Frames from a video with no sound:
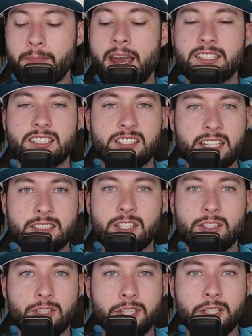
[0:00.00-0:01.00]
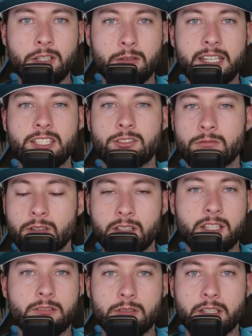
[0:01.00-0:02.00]
man, six and two is
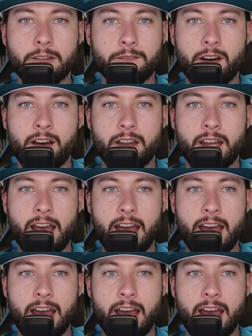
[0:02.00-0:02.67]
really, really fun.